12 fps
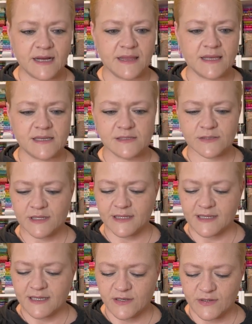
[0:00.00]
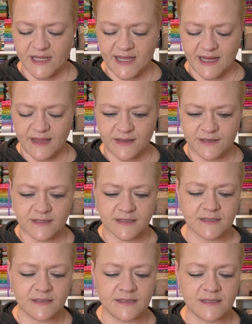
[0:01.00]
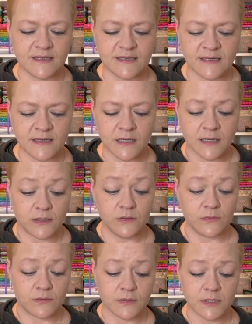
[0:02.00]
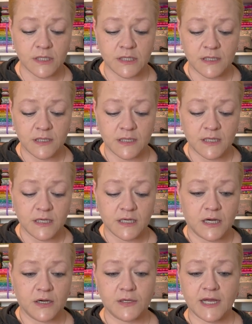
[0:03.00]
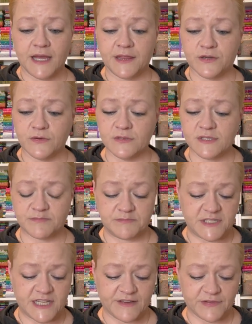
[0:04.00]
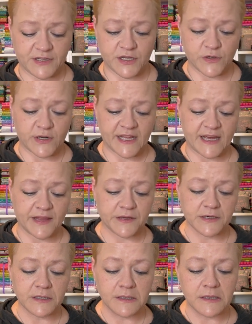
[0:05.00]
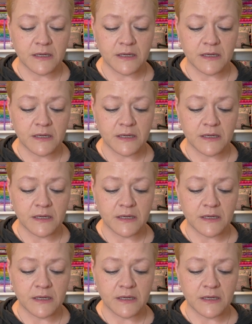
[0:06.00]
These look like they go together. Oh. Okay, those definitely go together.